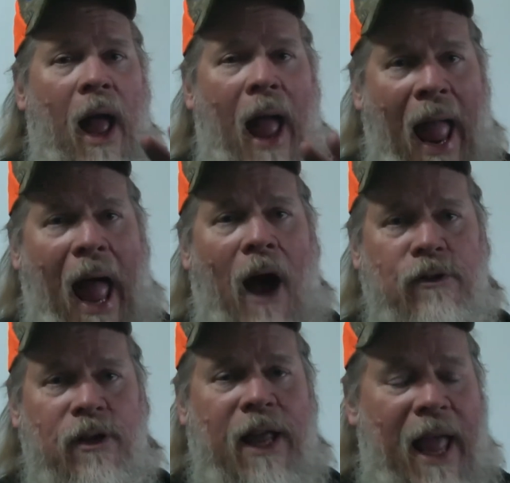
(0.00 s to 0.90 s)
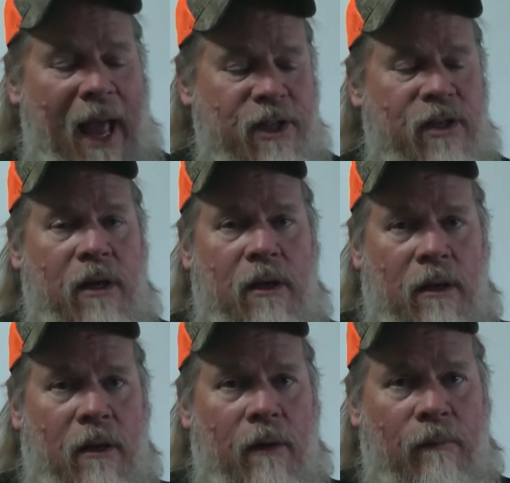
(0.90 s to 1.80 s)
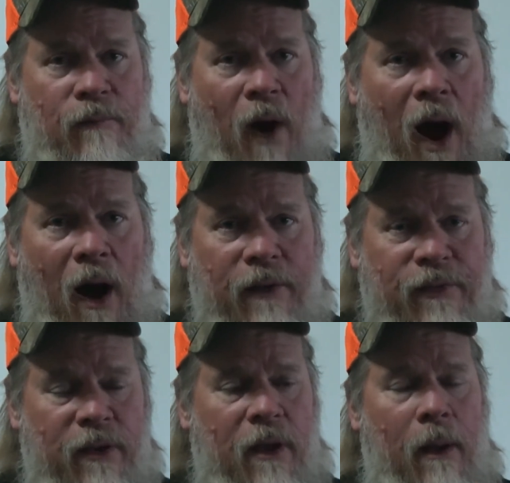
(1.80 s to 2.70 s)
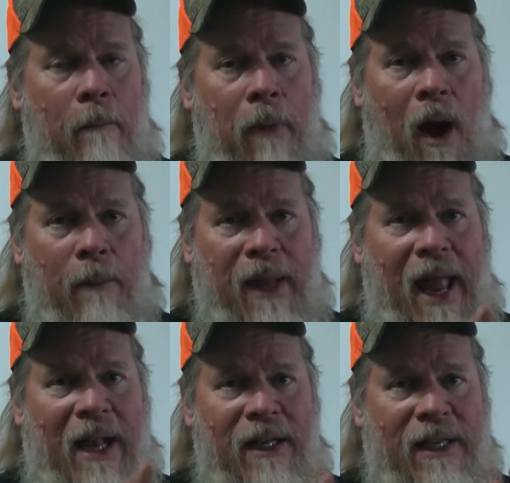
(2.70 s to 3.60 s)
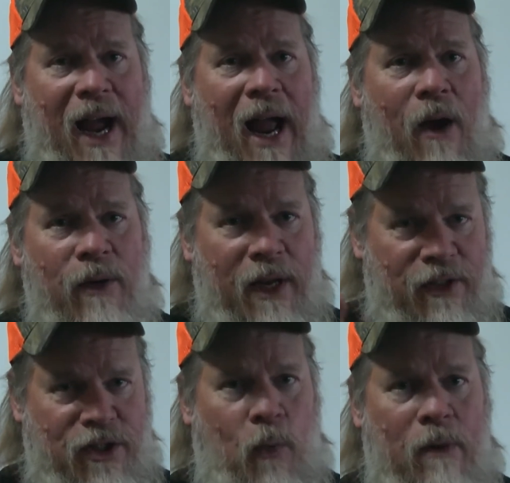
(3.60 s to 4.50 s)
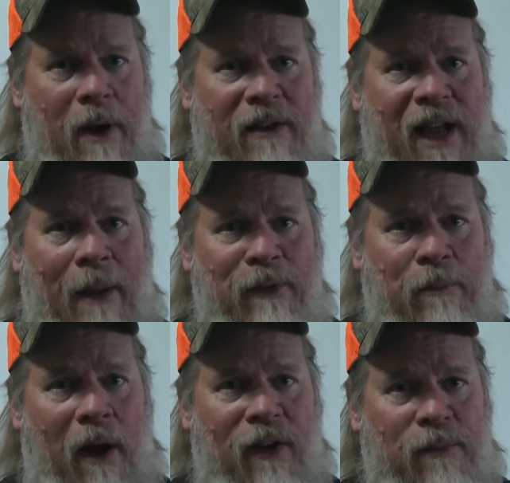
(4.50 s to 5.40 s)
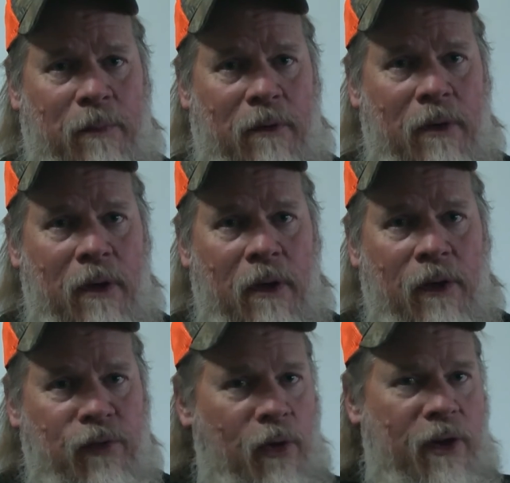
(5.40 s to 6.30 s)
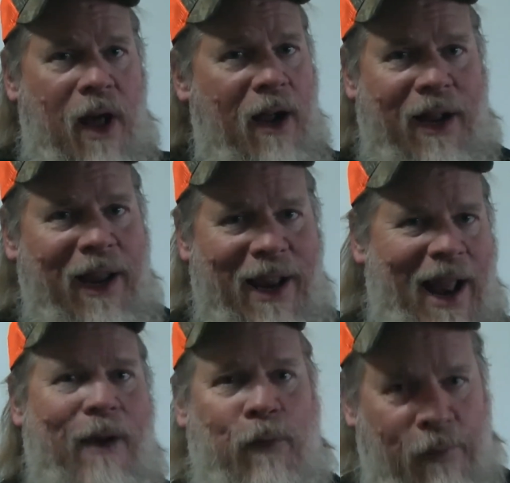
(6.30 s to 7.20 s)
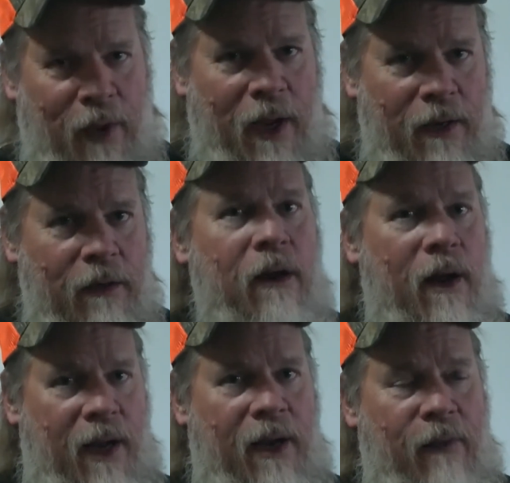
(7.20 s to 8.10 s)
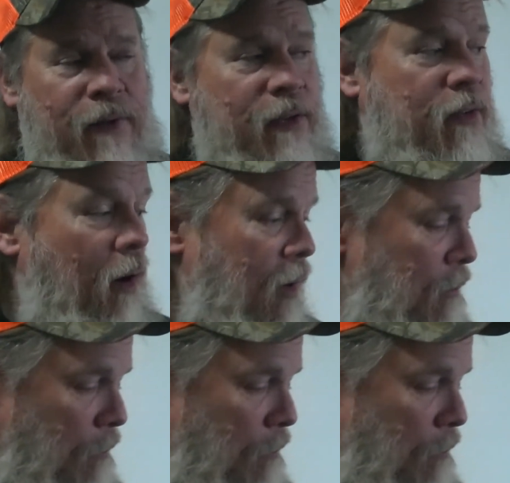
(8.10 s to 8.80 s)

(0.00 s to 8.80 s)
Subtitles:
How to catch fox, bobcat, and coyote in as short amount of time as possible. So you're not going to get everything. You're going to get enough to get started.